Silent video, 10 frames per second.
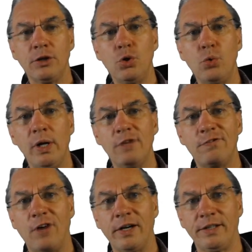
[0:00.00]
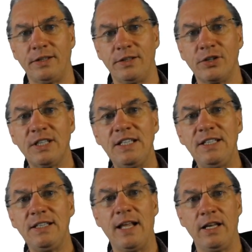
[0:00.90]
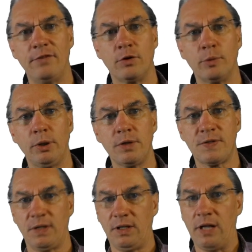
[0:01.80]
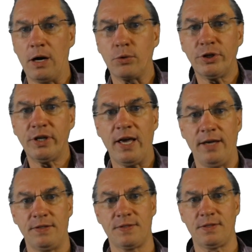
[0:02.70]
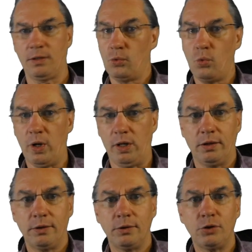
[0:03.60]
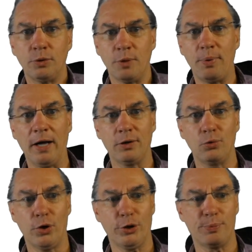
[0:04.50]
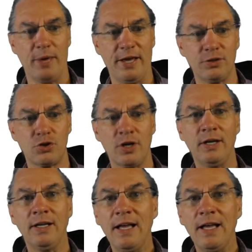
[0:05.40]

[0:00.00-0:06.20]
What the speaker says: You will find the key deliverables, in our case, well, the mobile workbench,